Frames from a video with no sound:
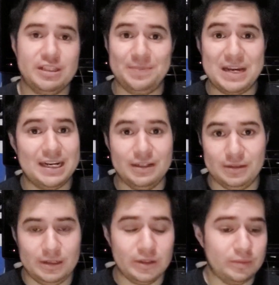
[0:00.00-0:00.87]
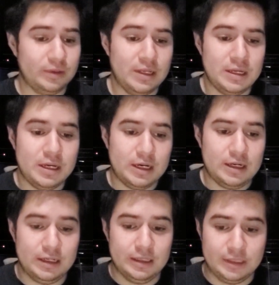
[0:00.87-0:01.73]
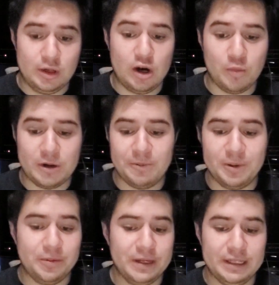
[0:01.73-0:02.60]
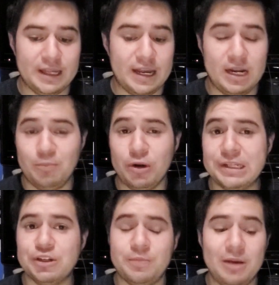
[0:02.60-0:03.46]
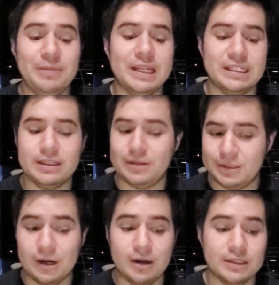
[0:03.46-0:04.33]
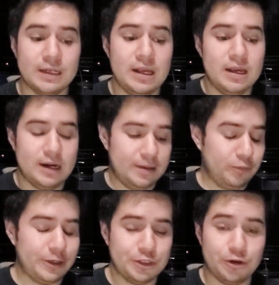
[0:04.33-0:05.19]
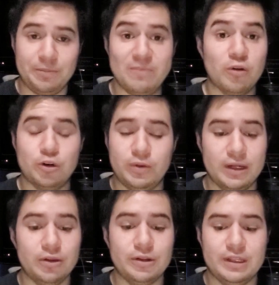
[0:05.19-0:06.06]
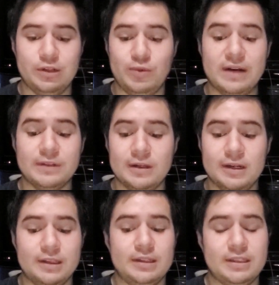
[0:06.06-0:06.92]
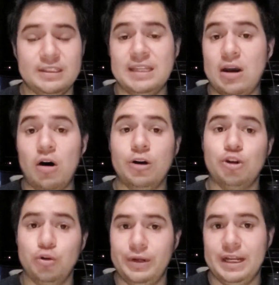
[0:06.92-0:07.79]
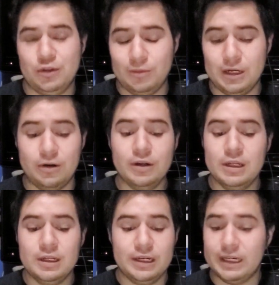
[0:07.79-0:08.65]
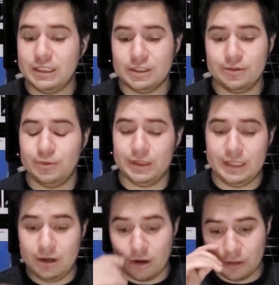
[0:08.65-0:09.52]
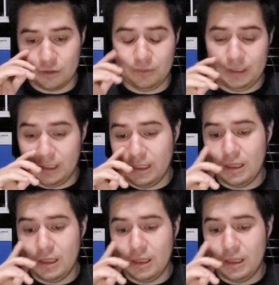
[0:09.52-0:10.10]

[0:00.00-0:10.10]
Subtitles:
at the back end of the loan to help out people like that. And I'm pretty sure maybe that's in the talks. I'm pretty sure people are doing other things. We have to look at the things they are doing as well, not just of what they aren't doing.